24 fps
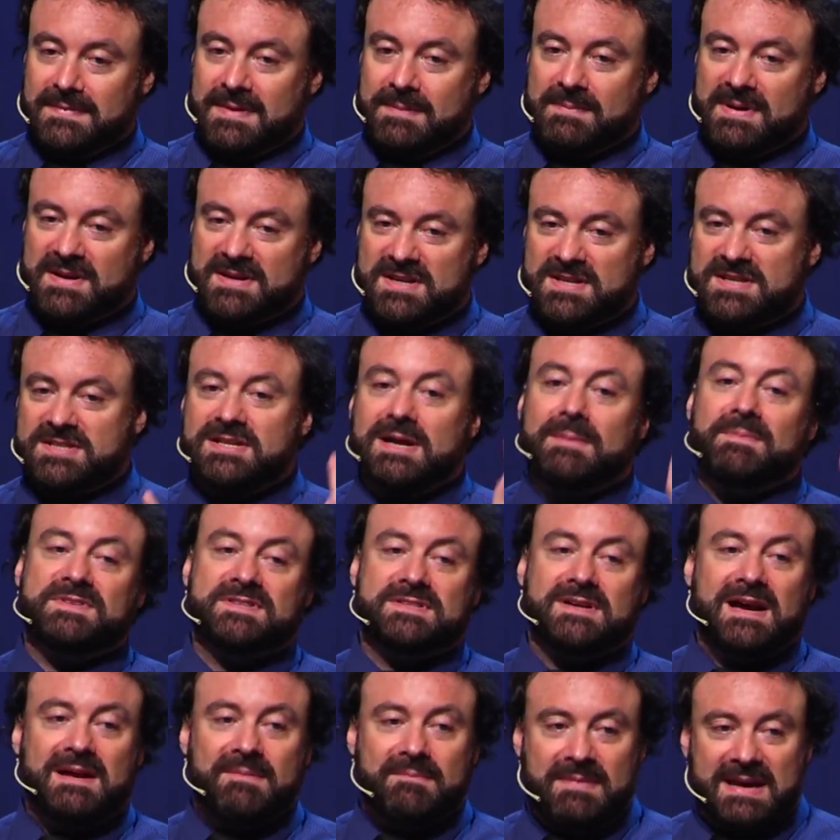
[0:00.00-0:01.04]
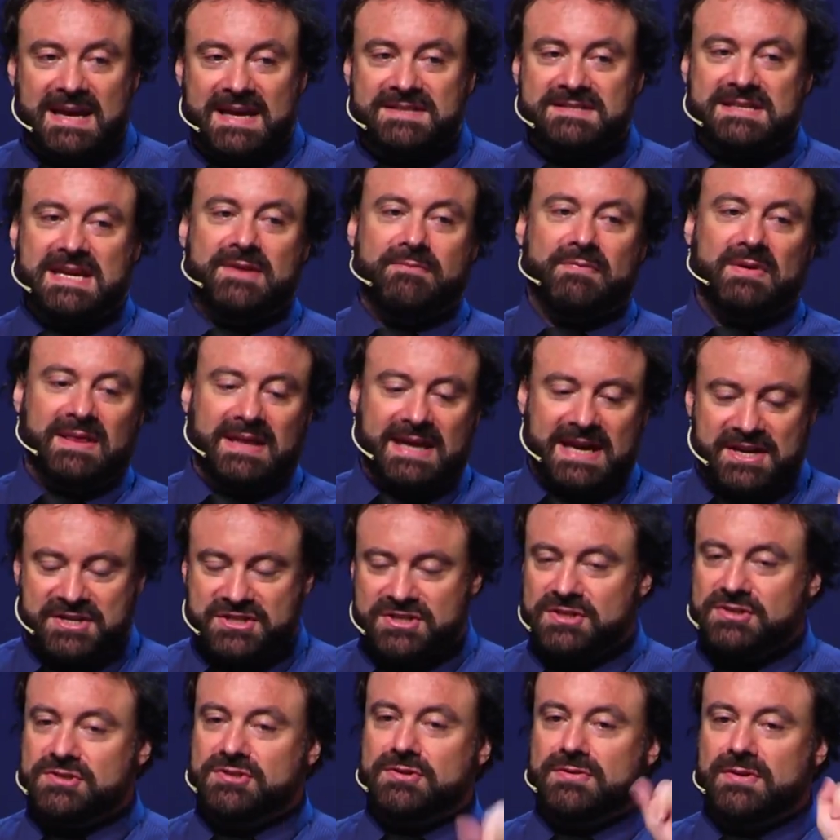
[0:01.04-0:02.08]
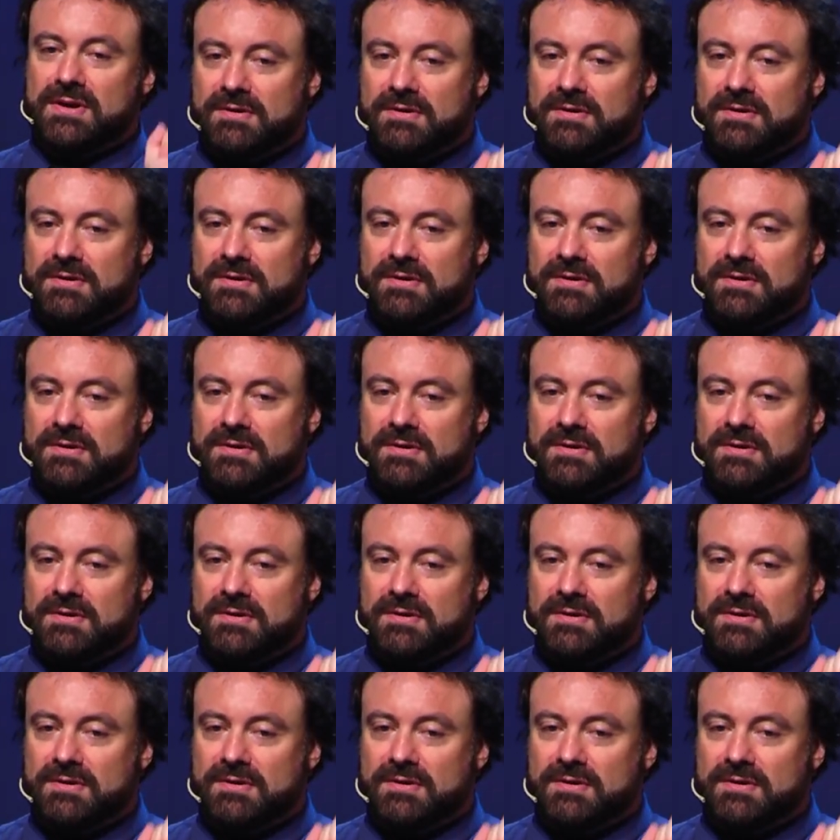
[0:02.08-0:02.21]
Because a stop sign means in relation to the